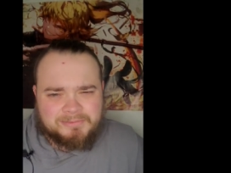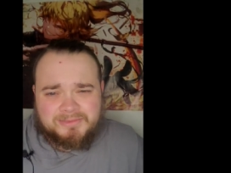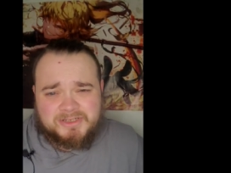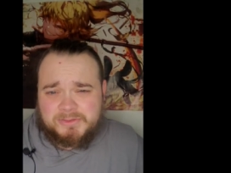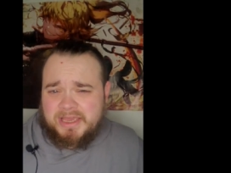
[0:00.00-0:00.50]

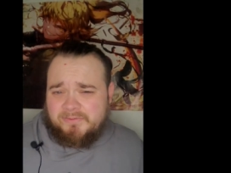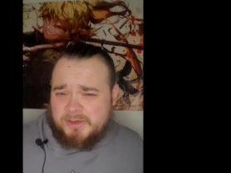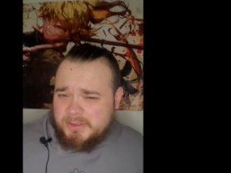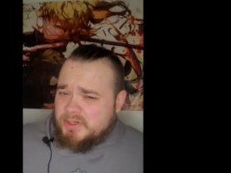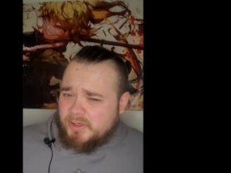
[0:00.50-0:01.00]
don't have an
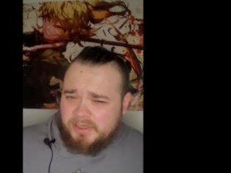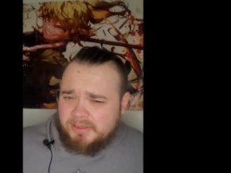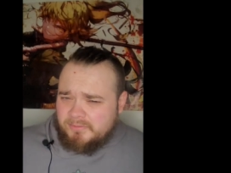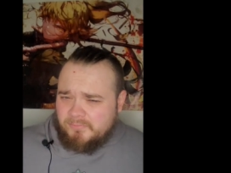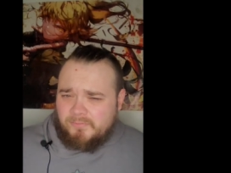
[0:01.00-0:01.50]

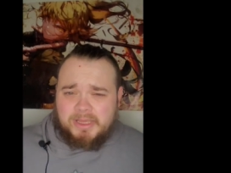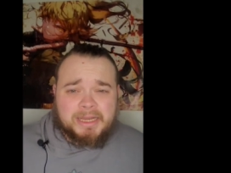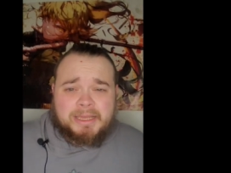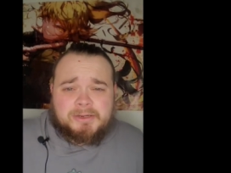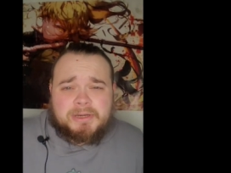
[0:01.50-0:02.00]
alternative,
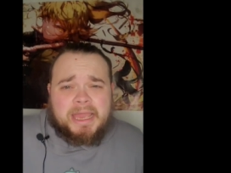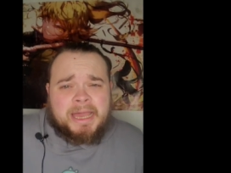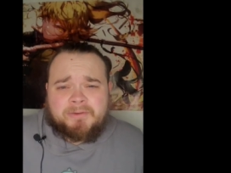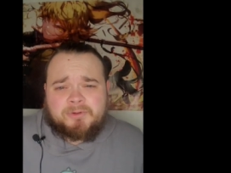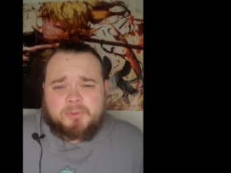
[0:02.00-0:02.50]
and I don't
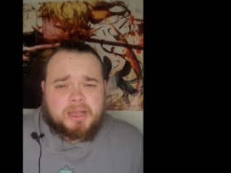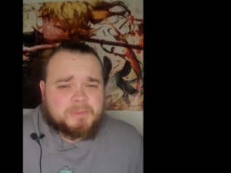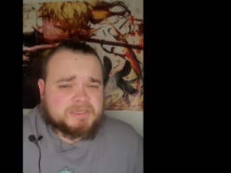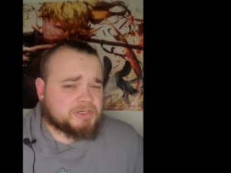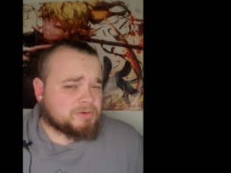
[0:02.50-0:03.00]
have a
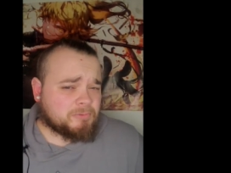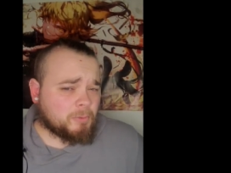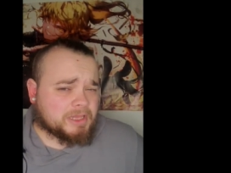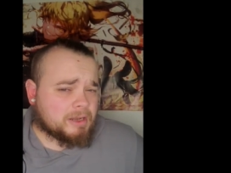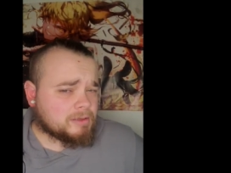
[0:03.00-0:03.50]
proposition for
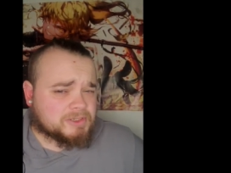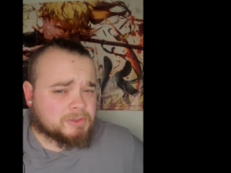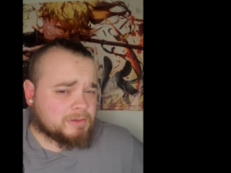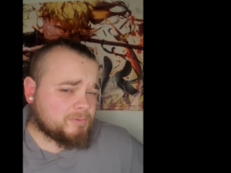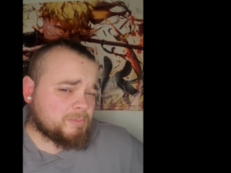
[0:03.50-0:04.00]
what that
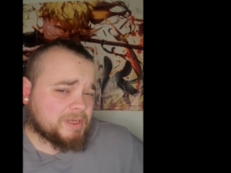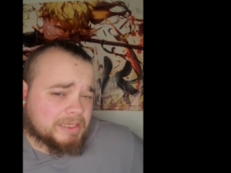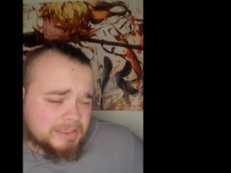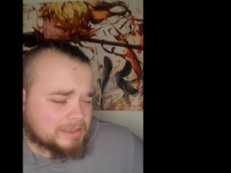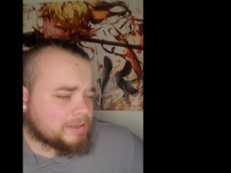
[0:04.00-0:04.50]
alternative would
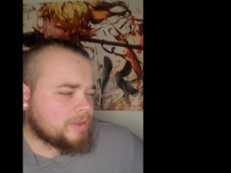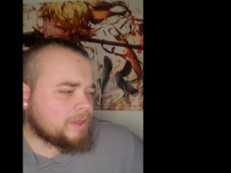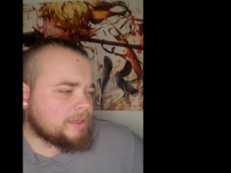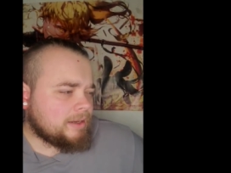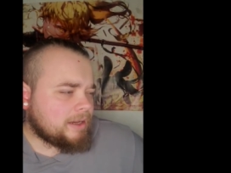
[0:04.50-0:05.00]
be.
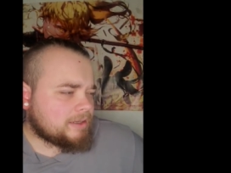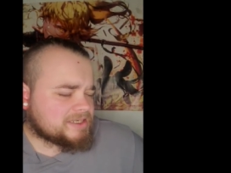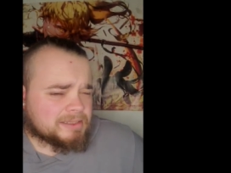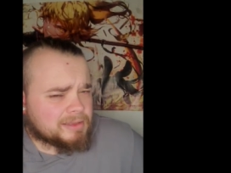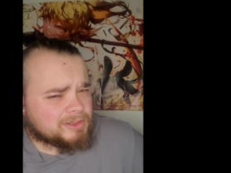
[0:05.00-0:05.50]
I
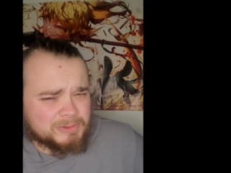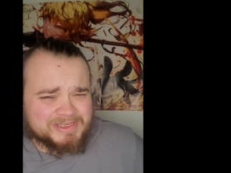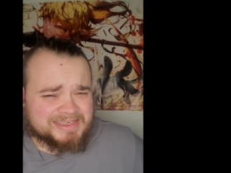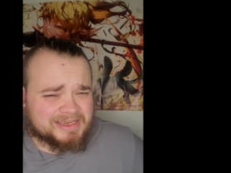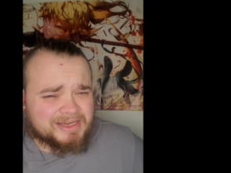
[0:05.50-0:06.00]
just think the news
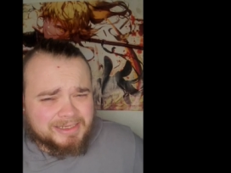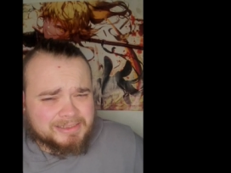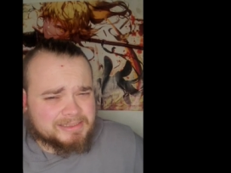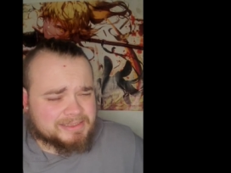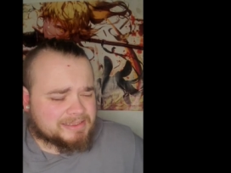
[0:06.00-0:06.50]

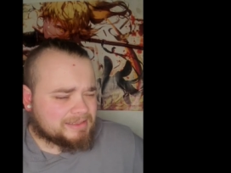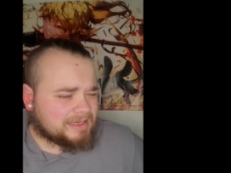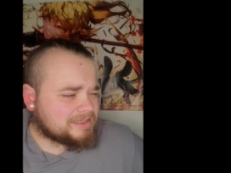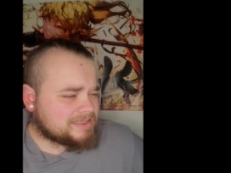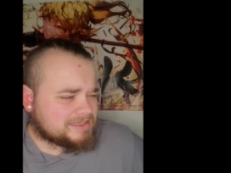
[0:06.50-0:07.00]
sucks, and
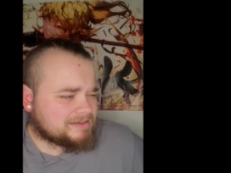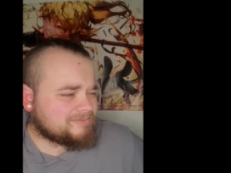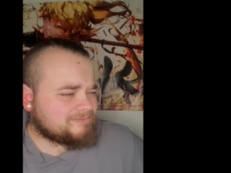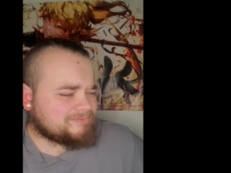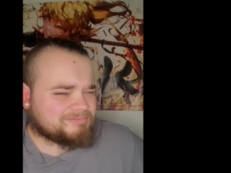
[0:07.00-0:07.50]
that's
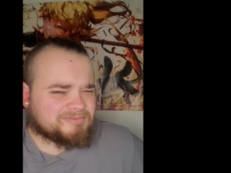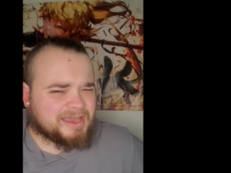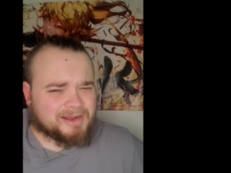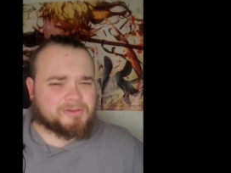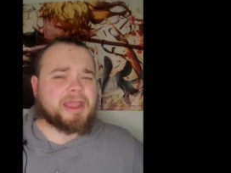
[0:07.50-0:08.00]

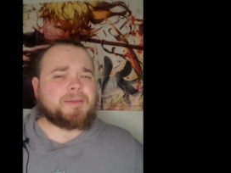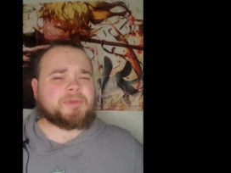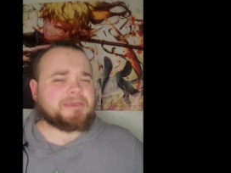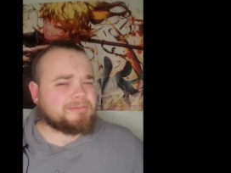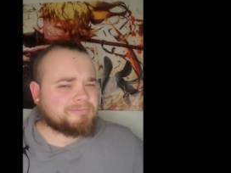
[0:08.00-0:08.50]
kind of
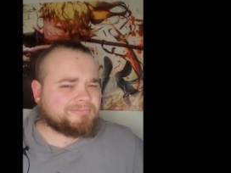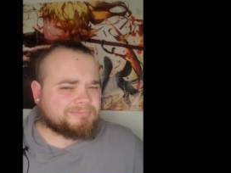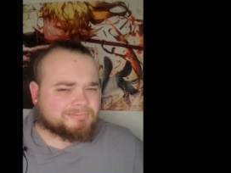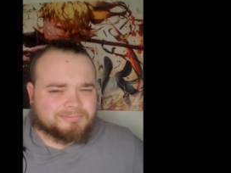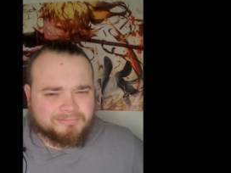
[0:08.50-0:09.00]
crappy.
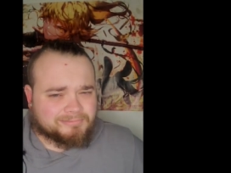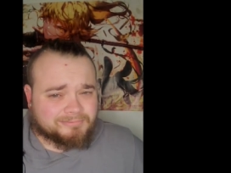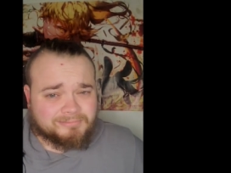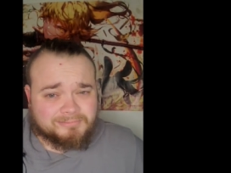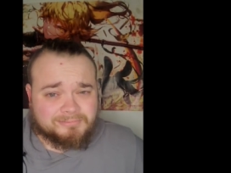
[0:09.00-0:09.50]

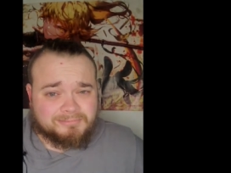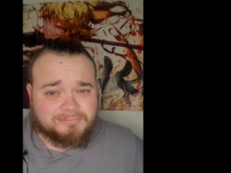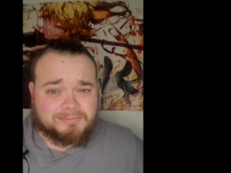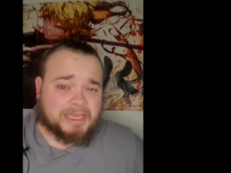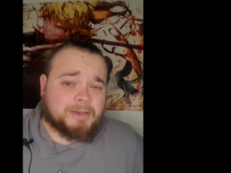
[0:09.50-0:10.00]

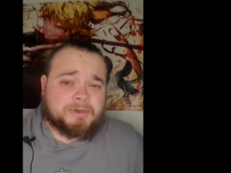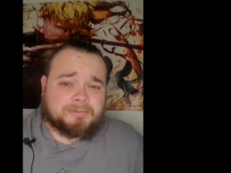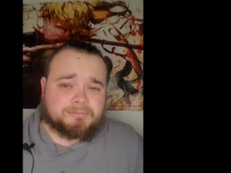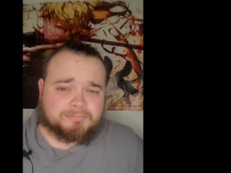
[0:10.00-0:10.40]
Anyway,